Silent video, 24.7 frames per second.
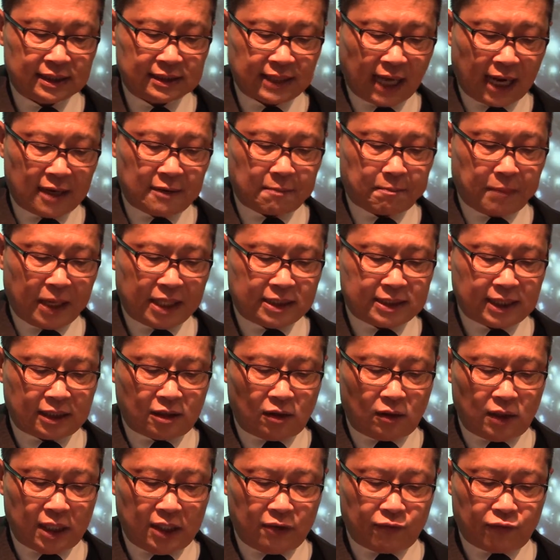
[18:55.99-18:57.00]
that
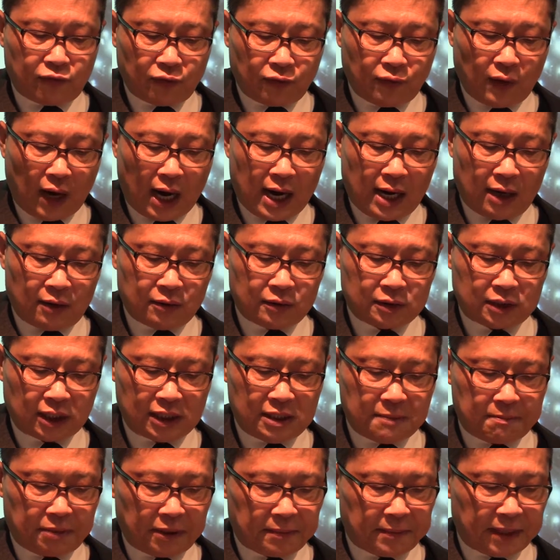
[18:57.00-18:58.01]
basically rule out
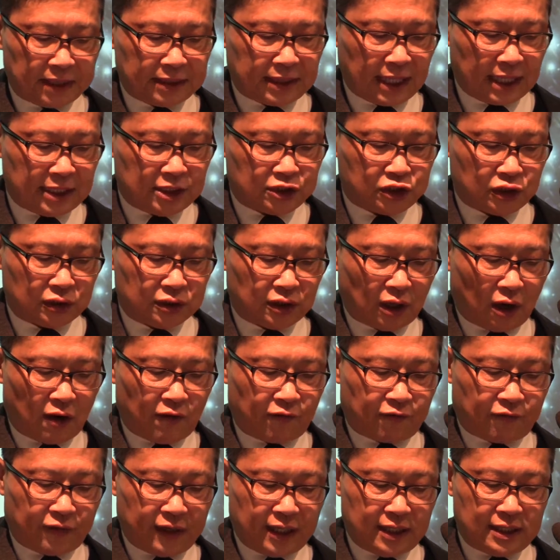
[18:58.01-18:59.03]
the implementation
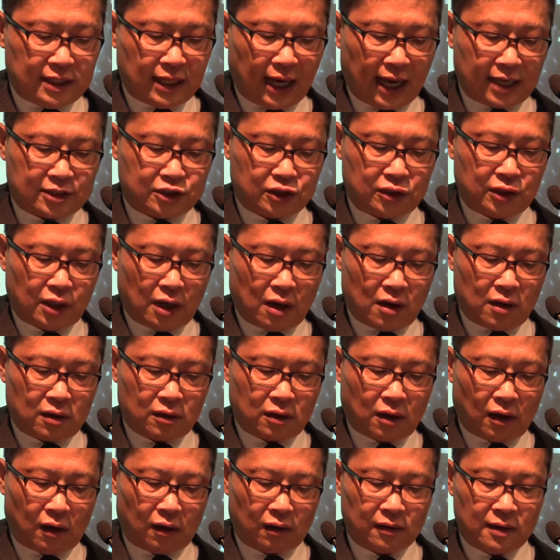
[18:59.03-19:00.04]
of free election in
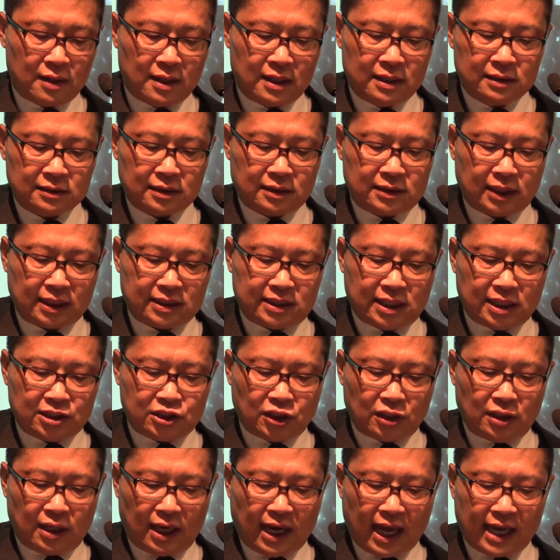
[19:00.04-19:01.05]
Hong Kong. The
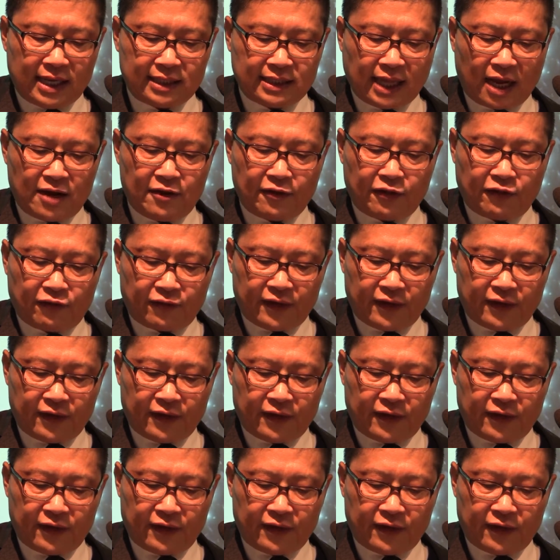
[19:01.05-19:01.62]
decision laid down